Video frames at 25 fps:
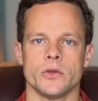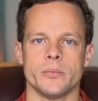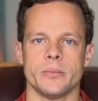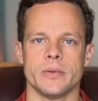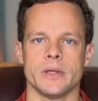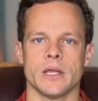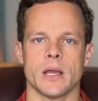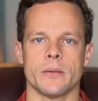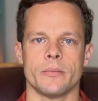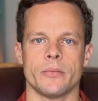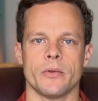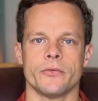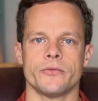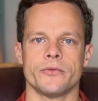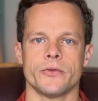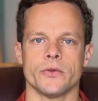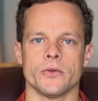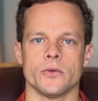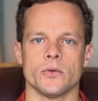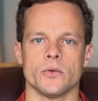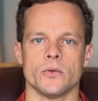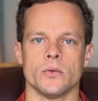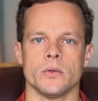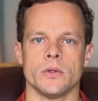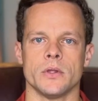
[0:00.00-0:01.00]
to be able
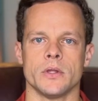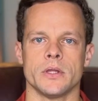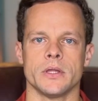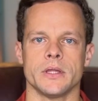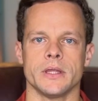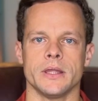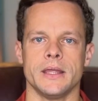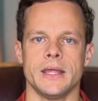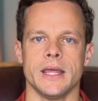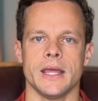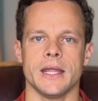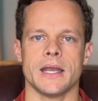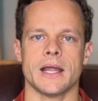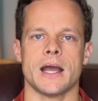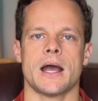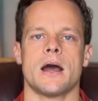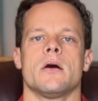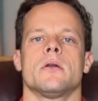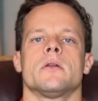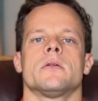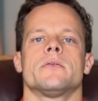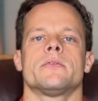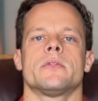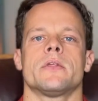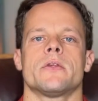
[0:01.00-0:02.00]
to get
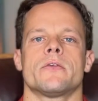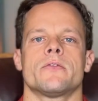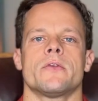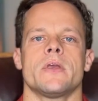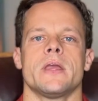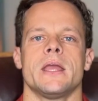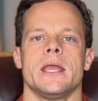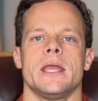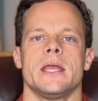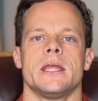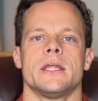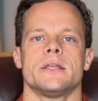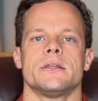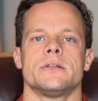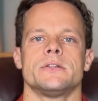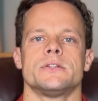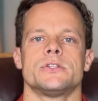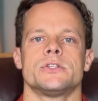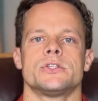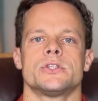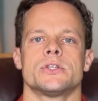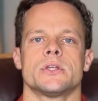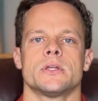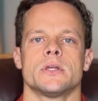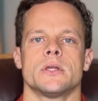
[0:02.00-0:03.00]
out of this
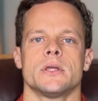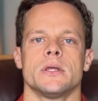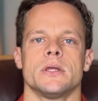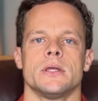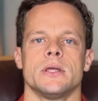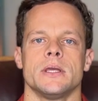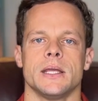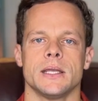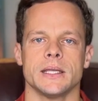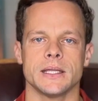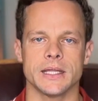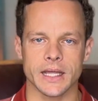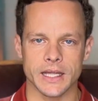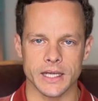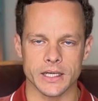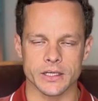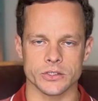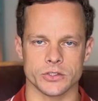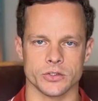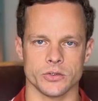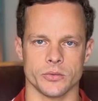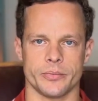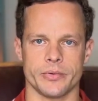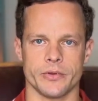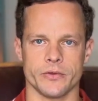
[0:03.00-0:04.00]
hinge and get
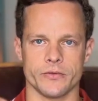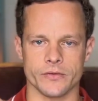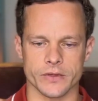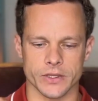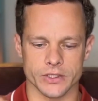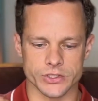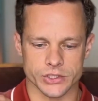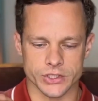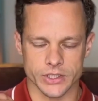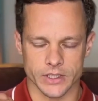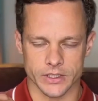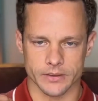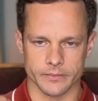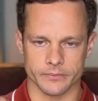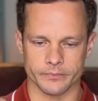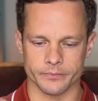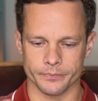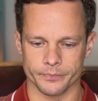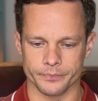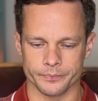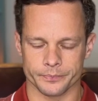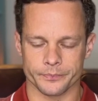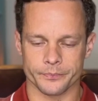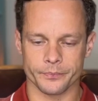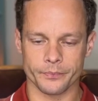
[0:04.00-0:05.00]
into a position
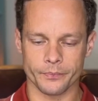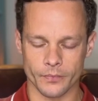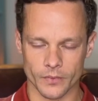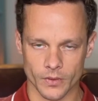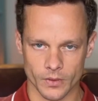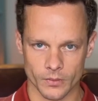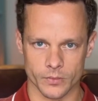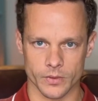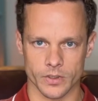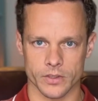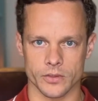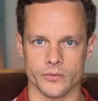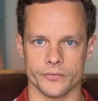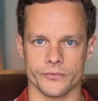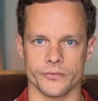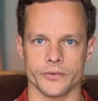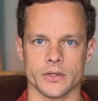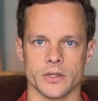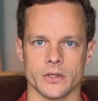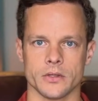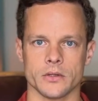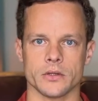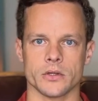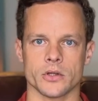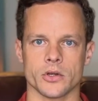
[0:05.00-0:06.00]
where you
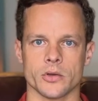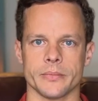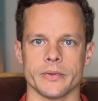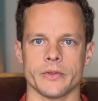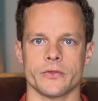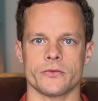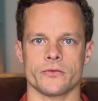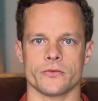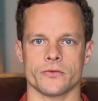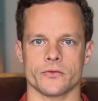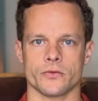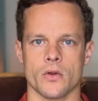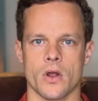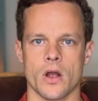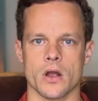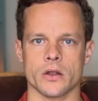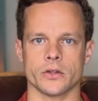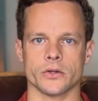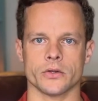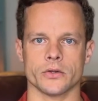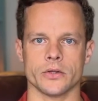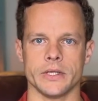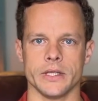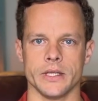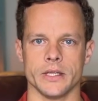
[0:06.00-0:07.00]
feel a little bit
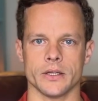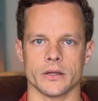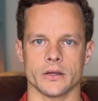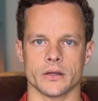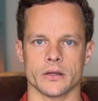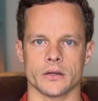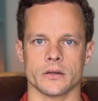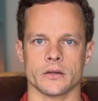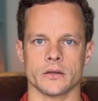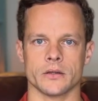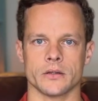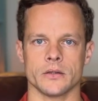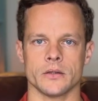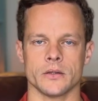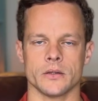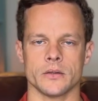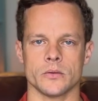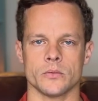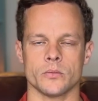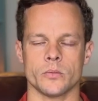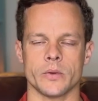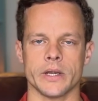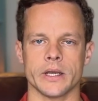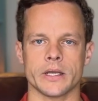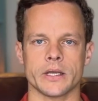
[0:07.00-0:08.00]
stronger here
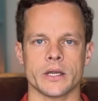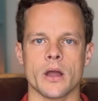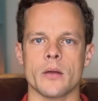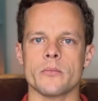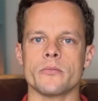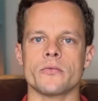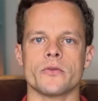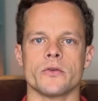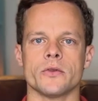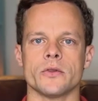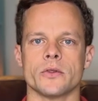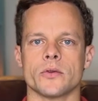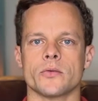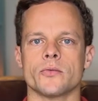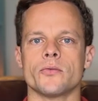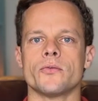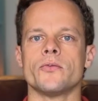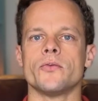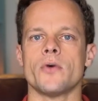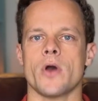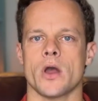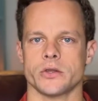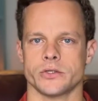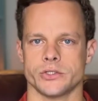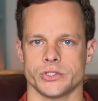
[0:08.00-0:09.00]
when it comes to your
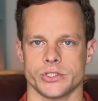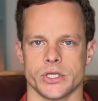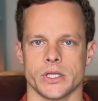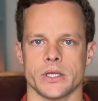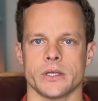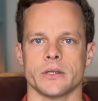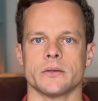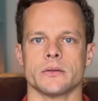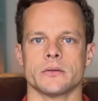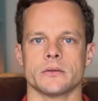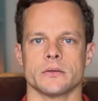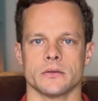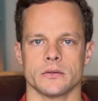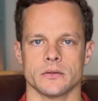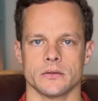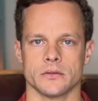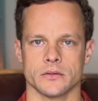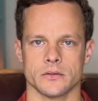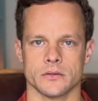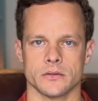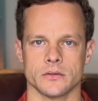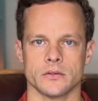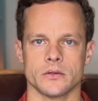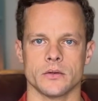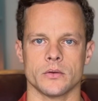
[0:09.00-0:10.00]
function.
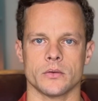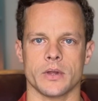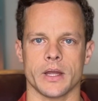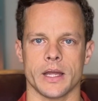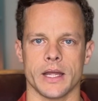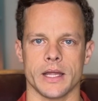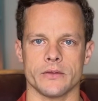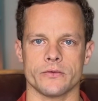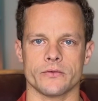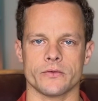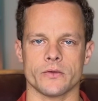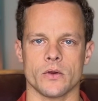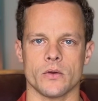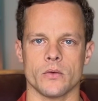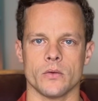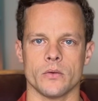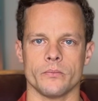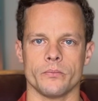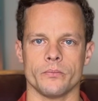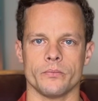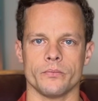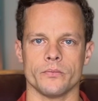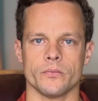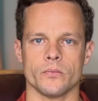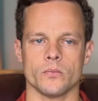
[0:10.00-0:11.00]
Okay,
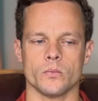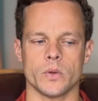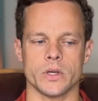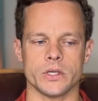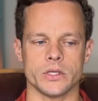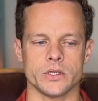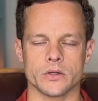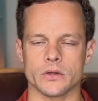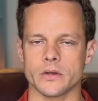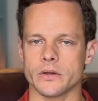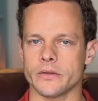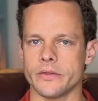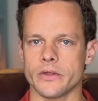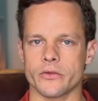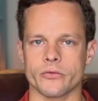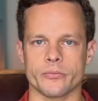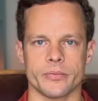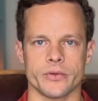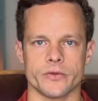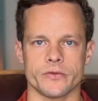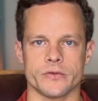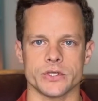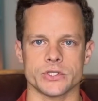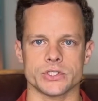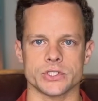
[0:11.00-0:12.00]
so when you're in this
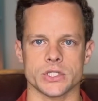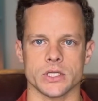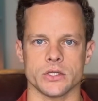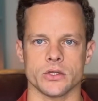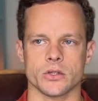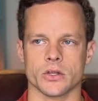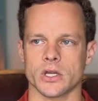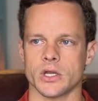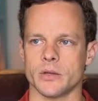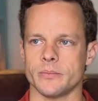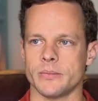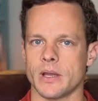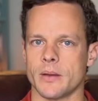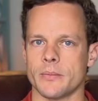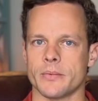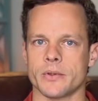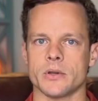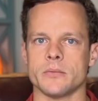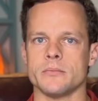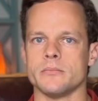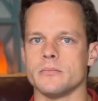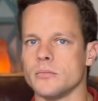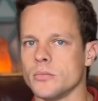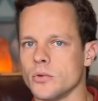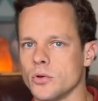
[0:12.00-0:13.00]
position, you're going to be able
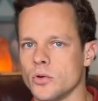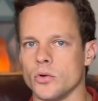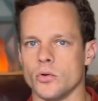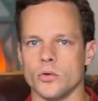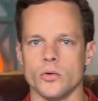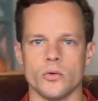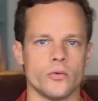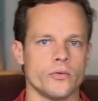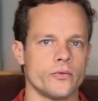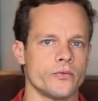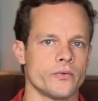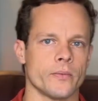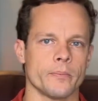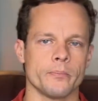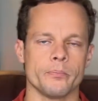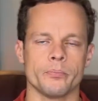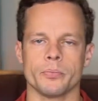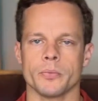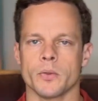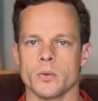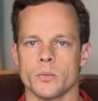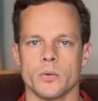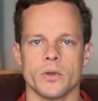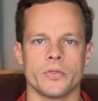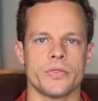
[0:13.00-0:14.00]
to move
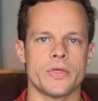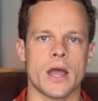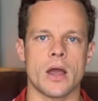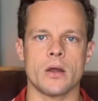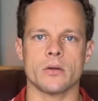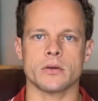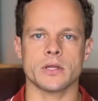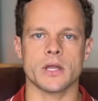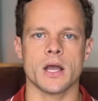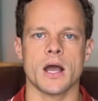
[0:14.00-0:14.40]
without